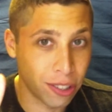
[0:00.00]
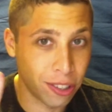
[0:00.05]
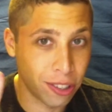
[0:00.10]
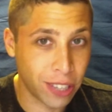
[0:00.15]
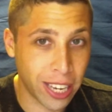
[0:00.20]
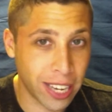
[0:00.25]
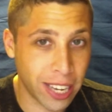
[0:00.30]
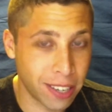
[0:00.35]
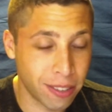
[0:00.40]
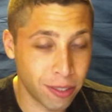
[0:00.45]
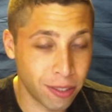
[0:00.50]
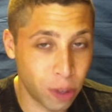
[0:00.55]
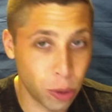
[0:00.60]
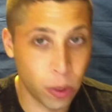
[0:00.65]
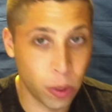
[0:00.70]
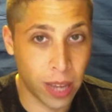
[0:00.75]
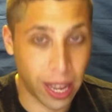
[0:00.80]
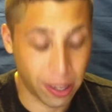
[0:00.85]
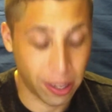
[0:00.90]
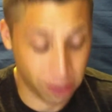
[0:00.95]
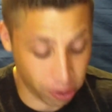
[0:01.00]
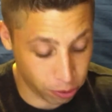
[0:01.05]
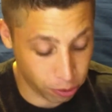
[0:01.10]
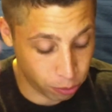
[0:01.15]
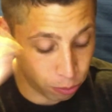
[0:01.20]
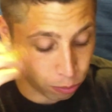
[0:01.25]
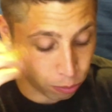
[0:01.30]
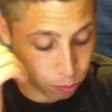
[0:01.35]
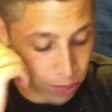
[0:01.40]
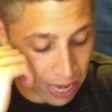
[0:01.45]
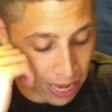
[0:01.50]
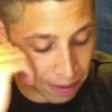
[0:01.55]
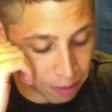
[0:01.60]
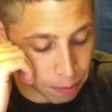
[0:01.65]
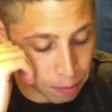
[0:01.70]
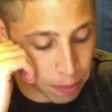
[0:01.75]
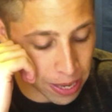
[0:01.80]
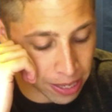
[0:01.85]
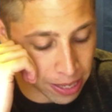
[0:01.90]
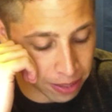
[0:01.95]
You can't do that. So we have to
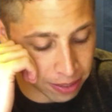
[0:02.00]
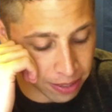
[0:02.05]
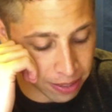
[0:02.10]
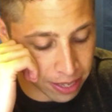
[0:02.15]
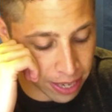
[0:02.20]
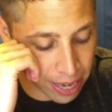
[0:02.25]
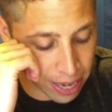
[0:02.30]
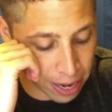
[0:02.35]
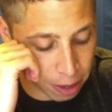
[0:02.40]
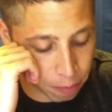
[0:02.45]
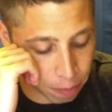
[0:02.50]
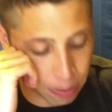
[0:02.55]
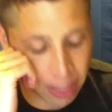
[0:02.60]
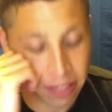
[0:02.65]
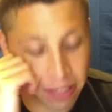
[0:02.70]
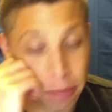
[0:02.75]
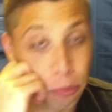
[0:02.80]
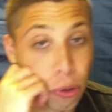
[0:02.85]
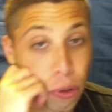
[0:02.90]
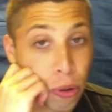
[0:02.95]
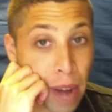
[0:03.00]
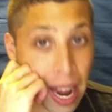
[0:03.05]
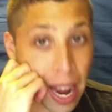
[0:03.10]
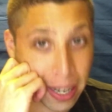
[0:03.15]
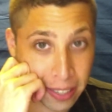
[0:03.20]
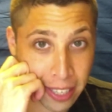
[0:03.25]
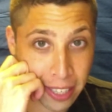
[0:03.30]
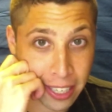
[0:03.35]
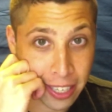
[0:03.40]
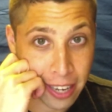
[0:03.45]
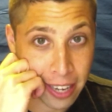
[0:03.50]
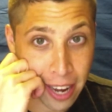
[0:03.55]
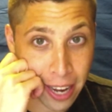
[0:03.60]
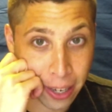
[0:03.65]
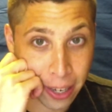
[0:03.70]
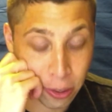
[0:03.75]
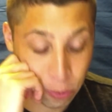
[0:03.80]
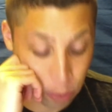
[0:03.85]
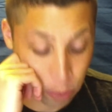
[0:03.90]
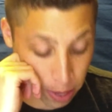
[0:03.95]
balance that out by subtracting a 9
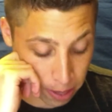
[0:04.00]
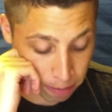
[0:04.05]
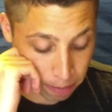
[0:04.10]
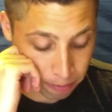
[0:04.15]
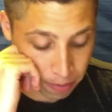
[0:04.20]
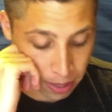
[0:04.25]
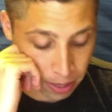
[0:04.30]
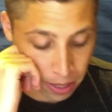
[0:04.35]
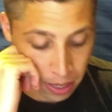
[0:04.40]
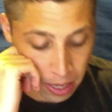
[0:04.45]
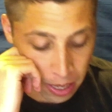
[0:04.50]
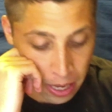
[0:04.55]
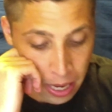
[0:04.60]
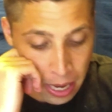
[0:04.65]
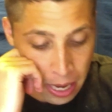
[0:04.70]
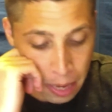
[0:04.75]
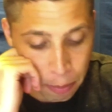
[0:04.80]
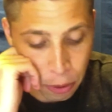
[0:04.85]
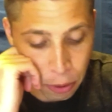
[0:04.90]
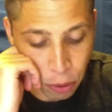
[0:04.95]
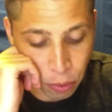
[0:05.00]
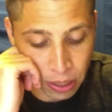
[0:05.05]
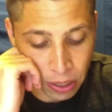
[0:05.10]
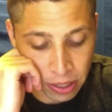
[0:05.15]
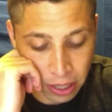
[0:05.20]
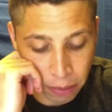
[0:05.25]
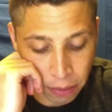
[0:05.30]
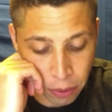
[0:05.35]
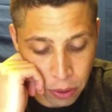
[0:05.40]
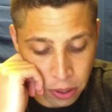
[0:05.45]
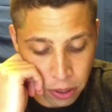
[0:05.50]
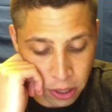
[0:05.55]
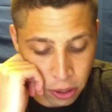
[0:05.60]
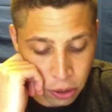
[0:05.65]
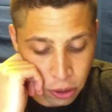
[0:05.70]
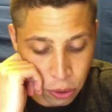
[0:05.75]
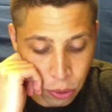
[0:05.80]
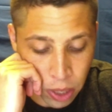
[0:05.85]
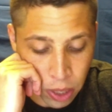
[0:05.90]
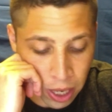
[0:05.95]
as well. But the reason I wrote it in
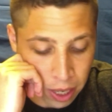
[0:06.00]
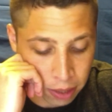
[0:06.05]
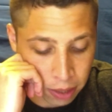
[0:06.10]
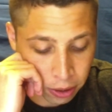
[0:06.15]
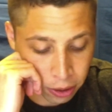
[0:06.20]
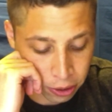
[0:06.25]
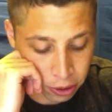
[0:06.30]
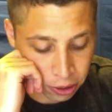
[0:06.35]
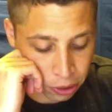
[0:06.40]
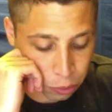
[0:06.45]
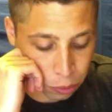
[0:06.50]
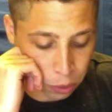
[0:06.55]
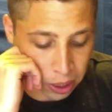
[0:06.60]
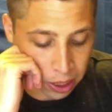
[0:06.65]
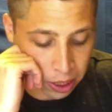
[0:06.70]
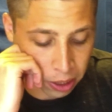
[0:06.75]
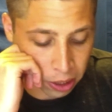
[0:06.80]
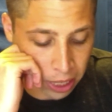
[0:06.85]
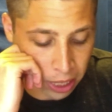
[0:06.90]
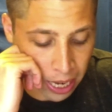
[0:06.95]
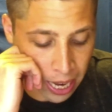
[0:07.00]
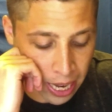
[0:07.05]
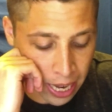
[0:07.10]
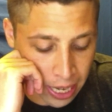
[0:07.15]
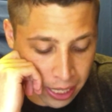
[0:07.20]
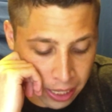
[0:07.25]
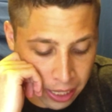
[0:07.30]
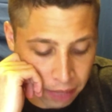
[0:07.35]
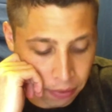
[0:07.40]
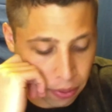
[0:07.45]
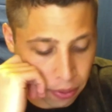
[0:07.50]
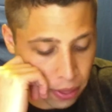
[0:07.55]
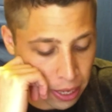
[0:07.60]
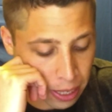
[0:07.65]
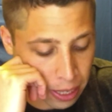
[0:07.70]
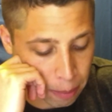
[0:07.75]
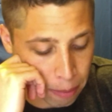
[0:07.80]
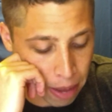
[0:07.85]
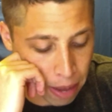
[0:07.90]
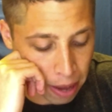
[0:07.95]
two colors is we're going to kind of think
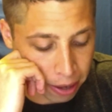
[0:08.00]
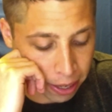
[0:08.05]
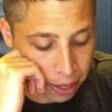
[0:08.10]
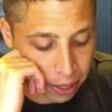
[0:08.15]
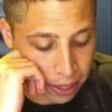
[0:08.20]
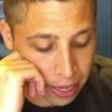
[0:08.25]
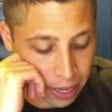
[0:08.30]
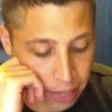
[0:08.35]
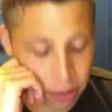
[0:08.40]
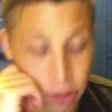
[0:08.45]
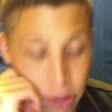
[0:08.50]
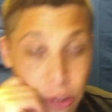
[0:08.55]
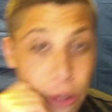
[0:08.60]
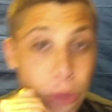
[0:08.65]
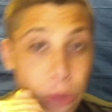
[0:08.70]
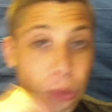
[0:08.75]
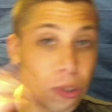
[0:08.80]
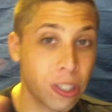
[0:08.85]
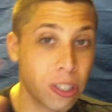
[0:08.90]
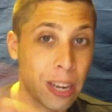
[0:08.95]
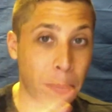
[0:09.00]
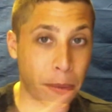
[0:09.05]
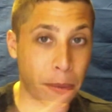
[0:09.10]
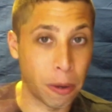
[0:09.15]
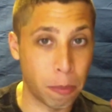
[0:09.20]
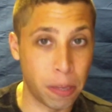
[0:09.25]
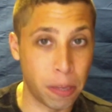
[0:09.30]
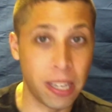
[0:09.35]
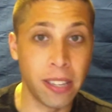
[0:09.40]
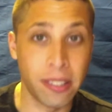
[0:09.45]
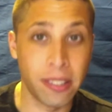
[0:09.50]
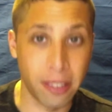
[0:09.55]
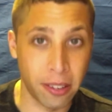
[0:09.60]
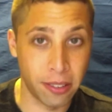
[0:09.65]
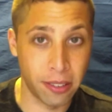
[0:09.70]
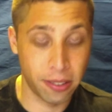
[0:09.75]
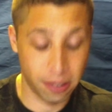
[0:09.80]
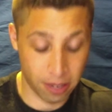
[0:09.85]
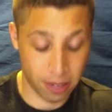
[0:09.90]
about it as two separate pieces.